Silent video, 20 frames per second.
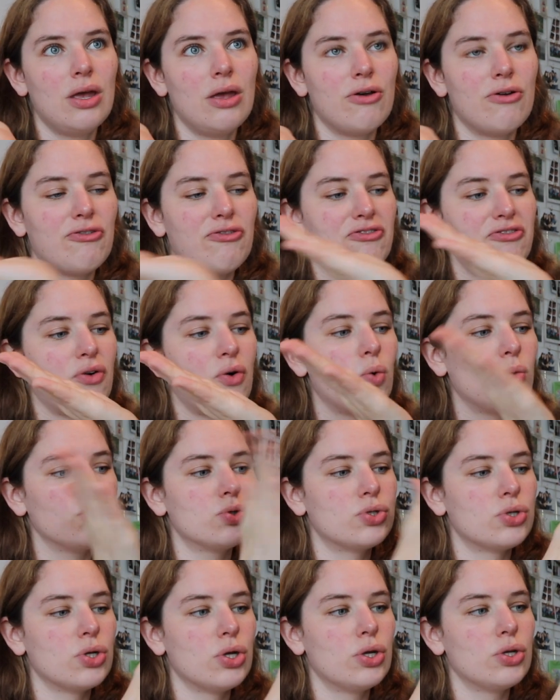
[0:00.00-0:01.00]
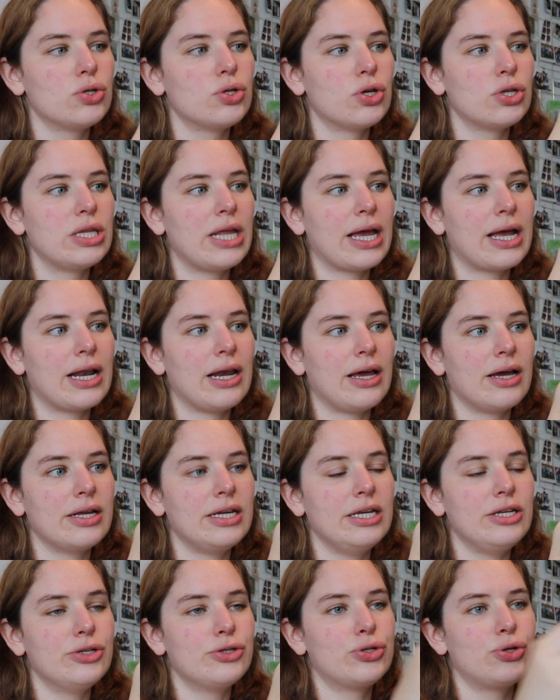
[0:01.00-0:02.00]
fold the neckline
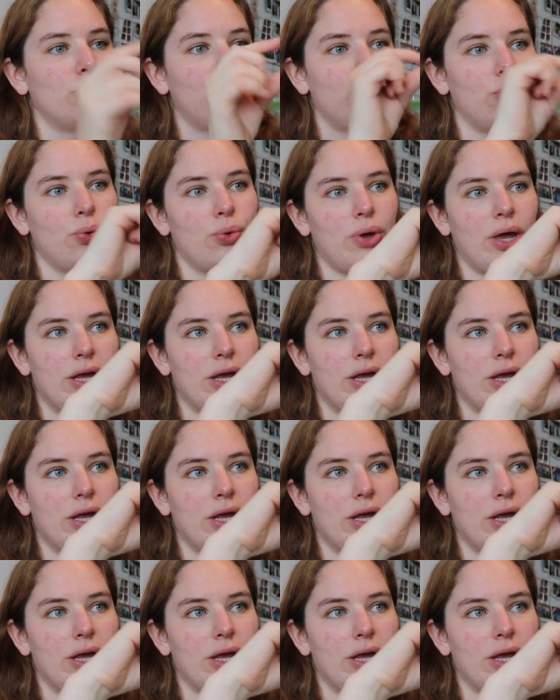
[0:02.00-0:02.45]
in two